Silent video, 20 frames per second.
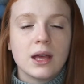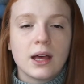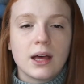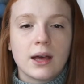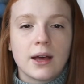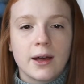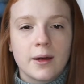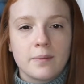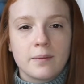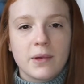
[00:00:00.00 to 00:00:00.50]

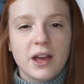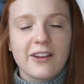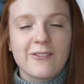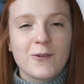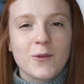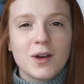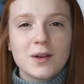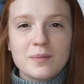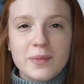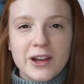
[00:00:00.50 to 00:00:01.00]
I have
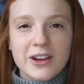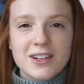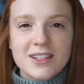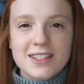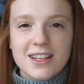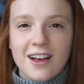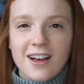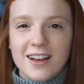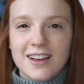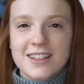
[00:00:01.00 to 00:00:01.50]
one pair of
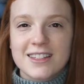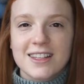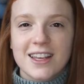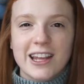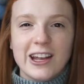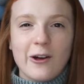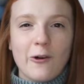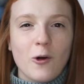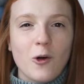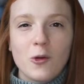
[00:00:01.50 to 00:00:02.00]
socks
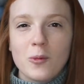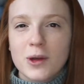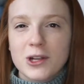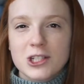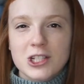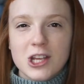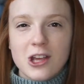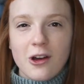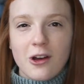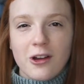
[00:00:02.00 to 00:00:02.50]
and a whole
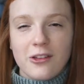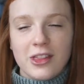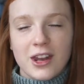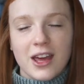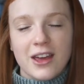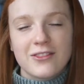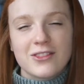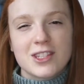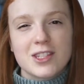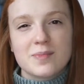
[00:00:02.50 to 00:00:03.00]
bunch of yarn that
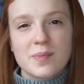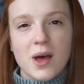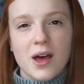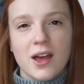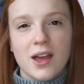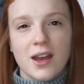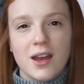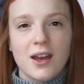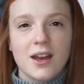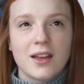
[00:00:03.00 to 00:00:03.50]
I've
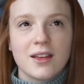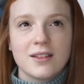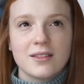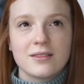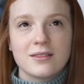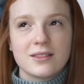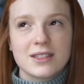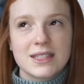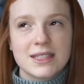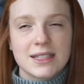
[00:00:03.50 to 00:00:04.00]
spun
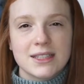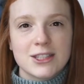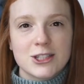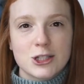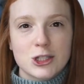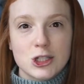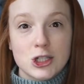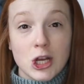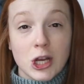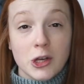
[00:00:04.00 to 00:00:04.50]

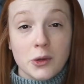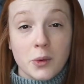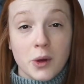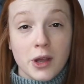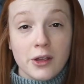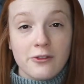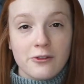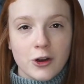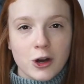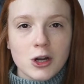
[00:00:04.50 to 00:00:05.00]
since
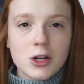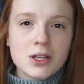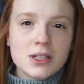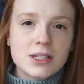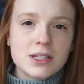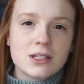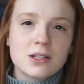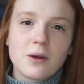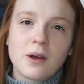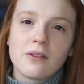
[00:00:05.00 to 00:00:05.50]
January 1st.
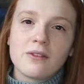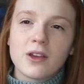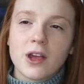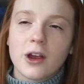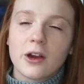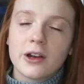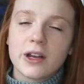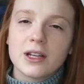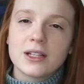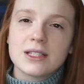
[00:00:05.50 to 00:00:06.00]
So I
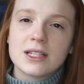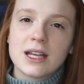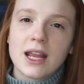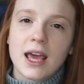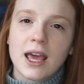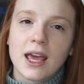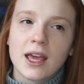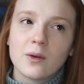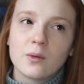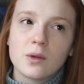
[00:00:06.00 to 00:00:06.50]
figured
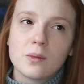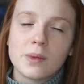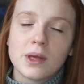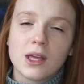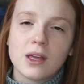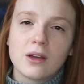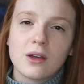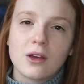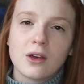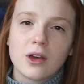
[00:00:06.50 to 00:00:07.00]
today would
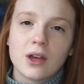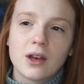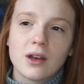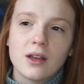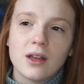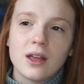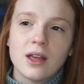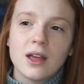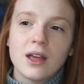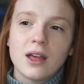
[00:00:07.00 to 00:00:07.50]
be a good
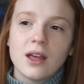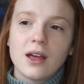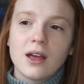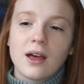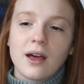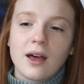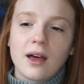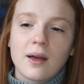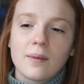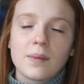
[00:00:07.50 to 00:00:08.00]

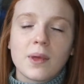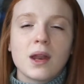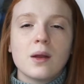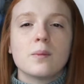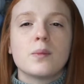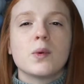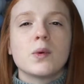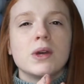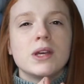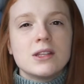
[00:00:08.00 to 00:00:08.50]
kind
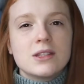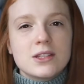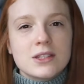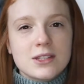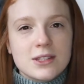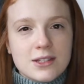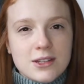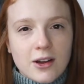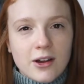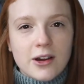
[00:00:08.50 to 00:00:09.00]
of point to
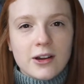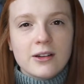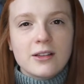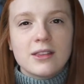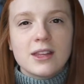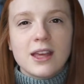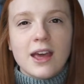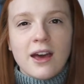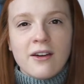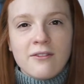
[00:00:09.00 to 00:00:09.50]
start
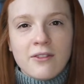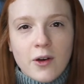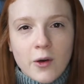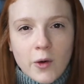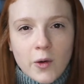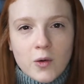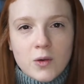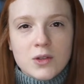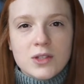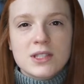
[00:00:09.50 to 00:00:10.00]
the
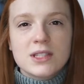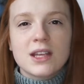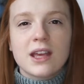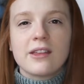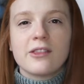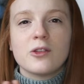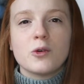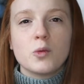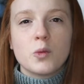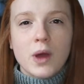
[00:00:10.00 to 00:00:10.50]
FOs
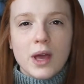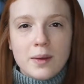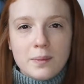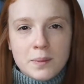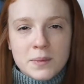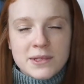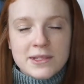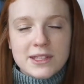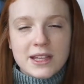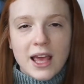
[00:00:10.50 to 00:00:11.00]
and the
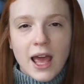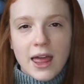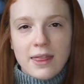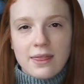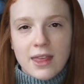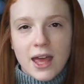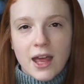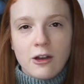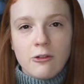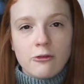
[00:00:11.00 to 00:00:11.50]
whips.
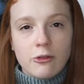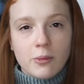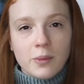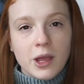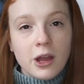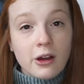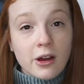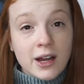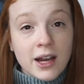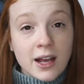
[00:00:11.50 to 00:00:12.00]
And then from
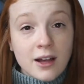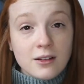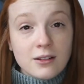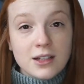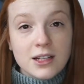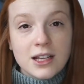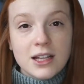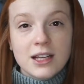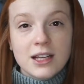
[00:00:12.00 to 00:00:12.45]
here on out,